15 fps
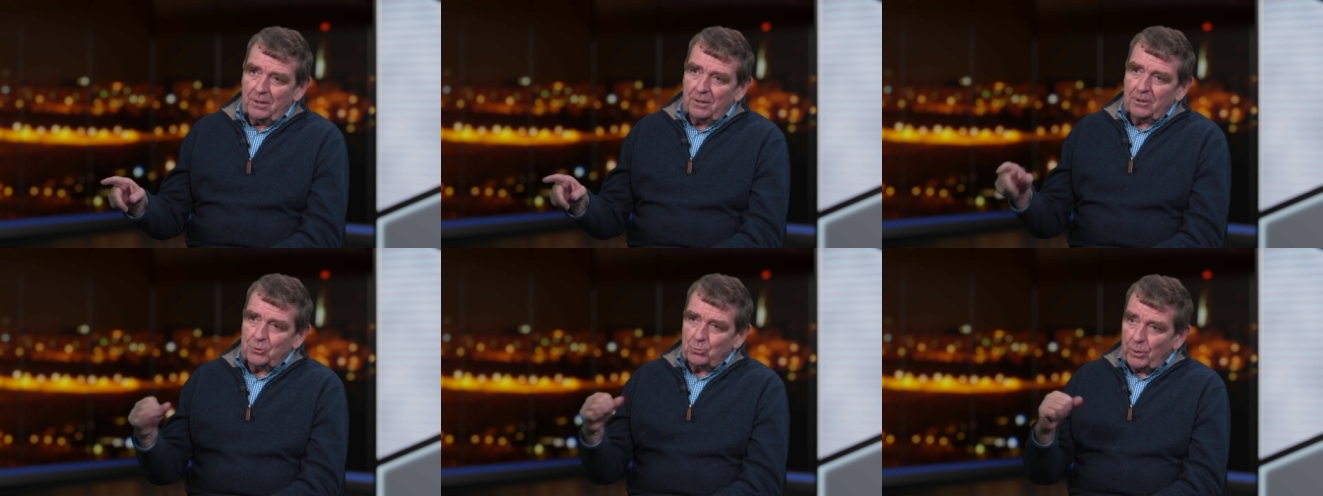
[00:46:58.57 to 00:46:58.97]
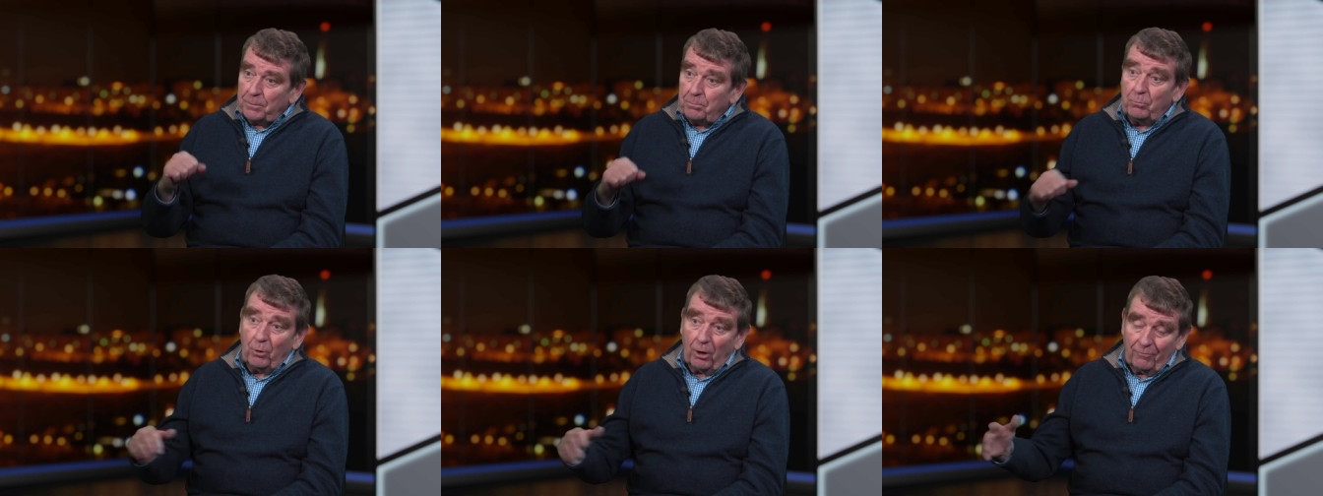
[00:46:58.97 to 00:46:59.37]
because we
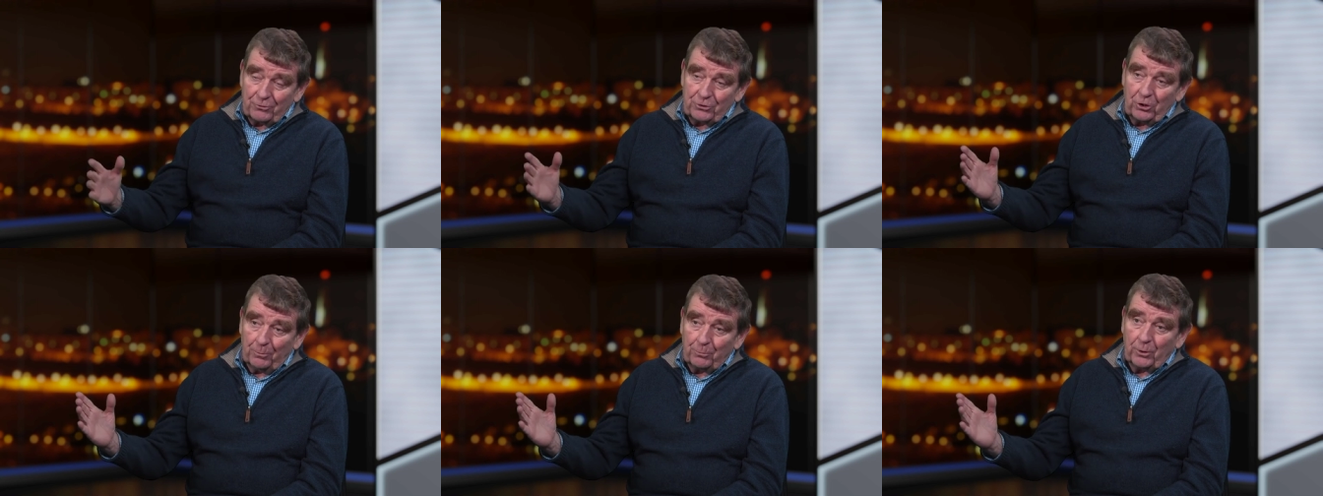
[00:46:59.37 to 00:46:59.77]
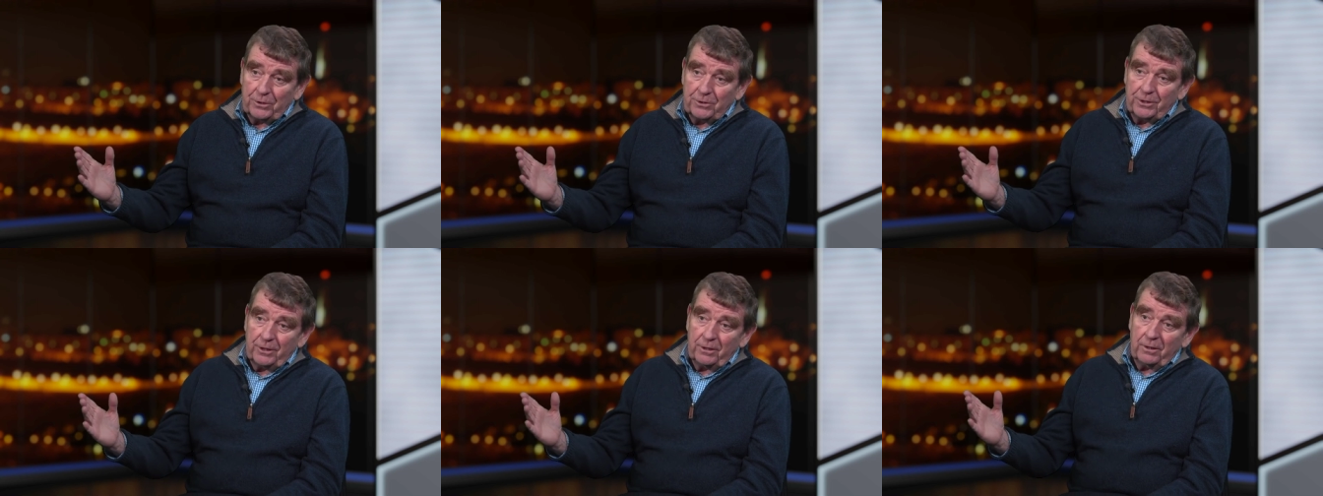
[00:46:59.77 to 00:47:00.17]
obviously
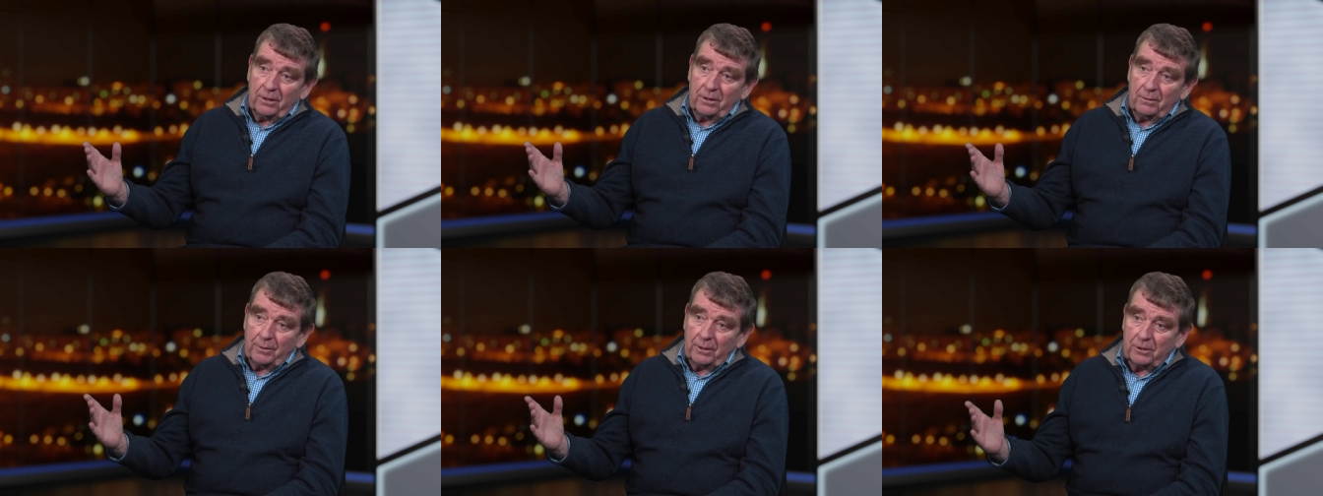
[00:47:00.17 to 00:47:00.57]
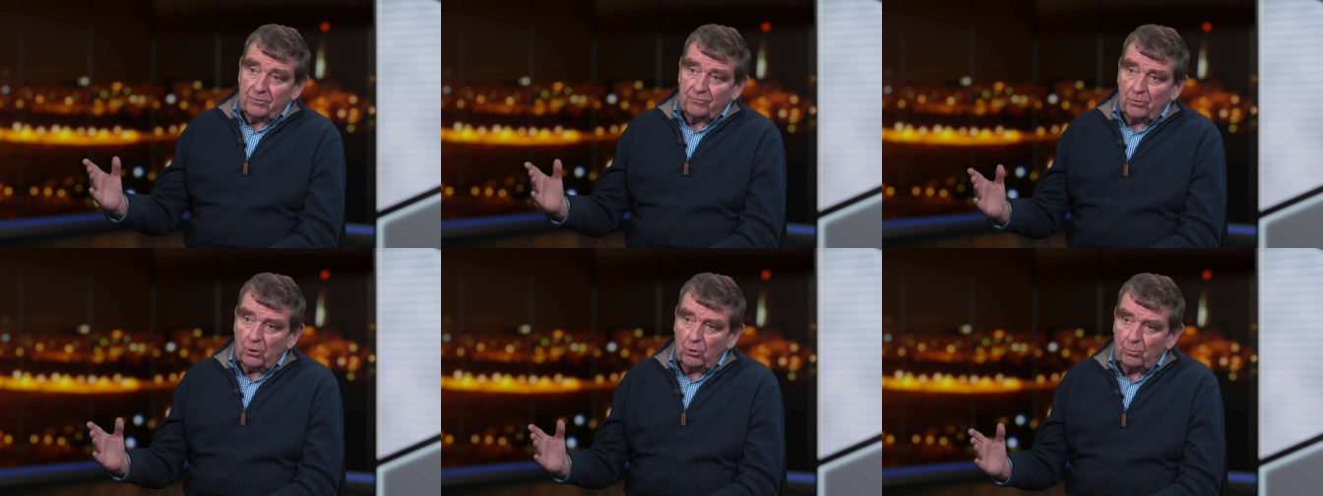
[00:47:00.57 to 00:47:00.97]
operated in, in the Middle East for a